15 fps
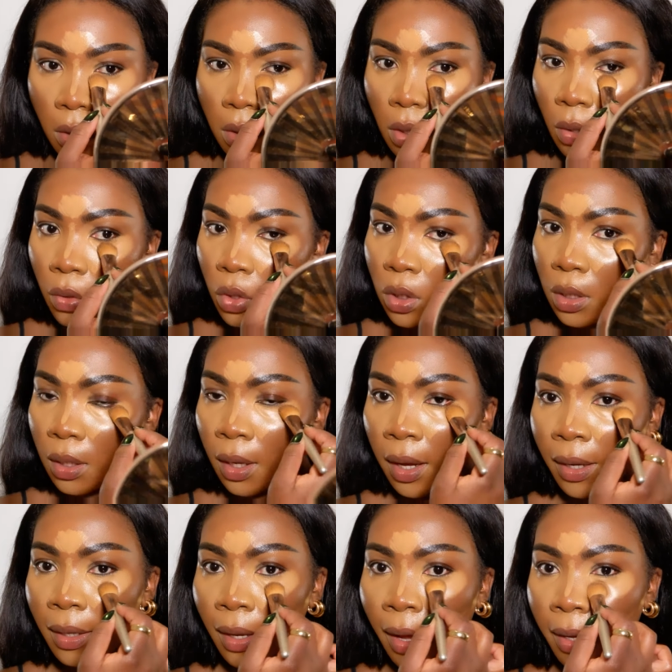So just
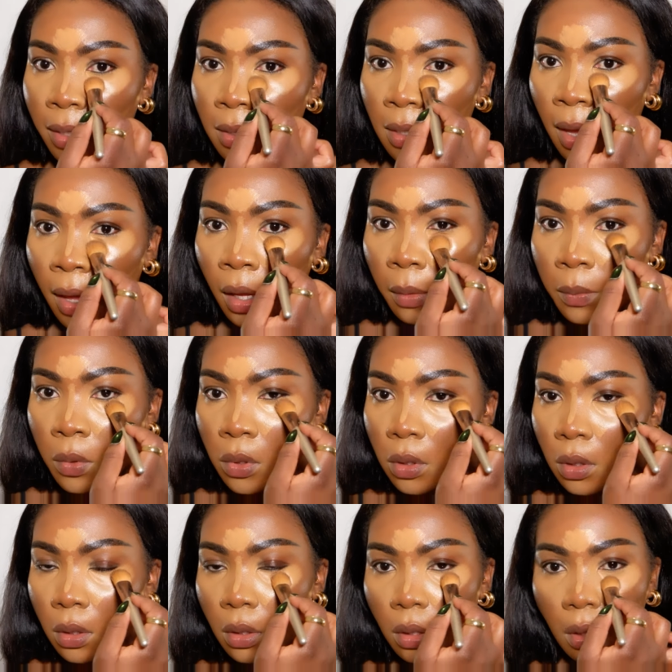light, light
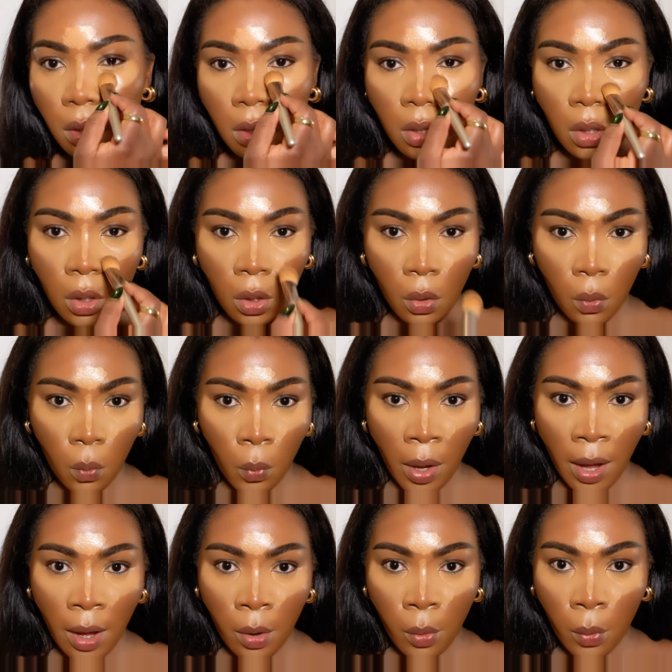taps.
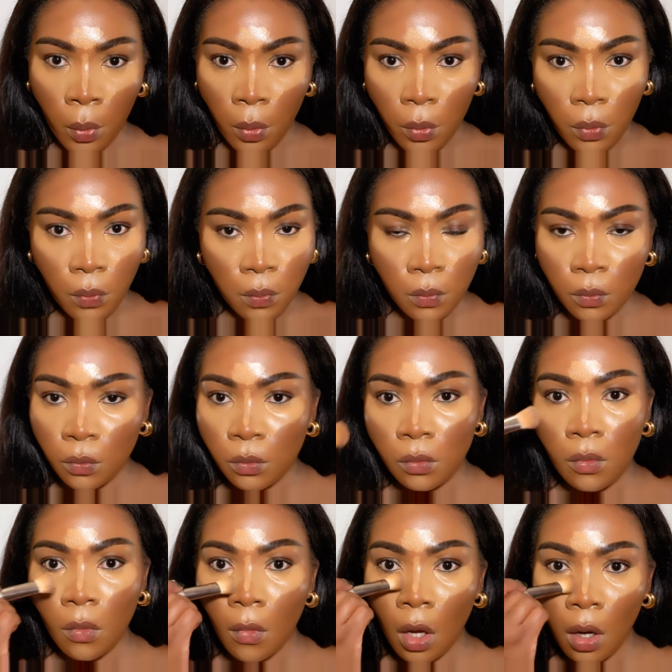Wow.
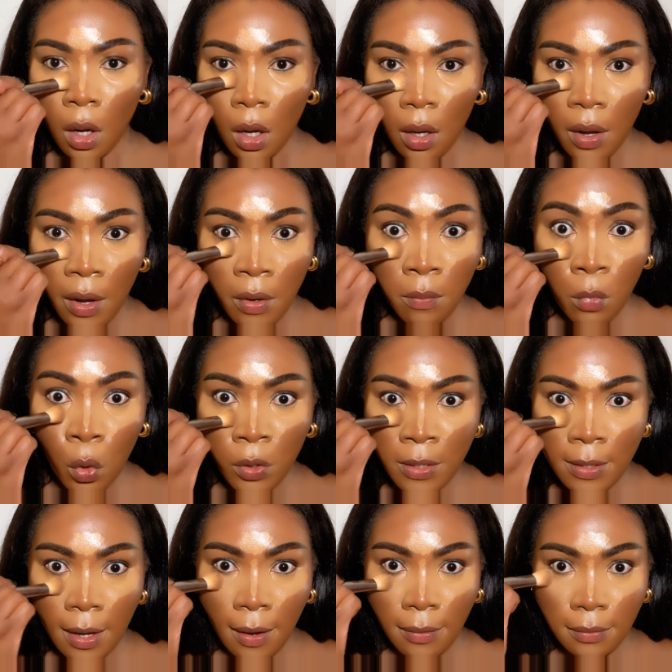
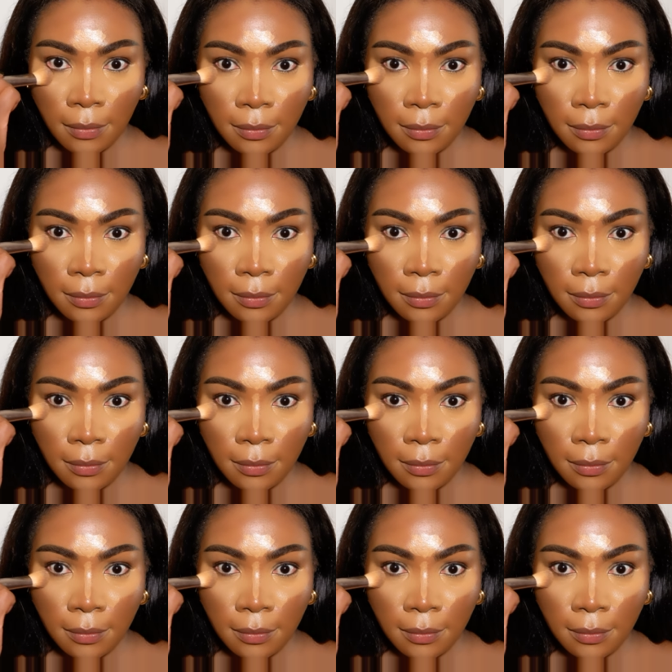Hermosa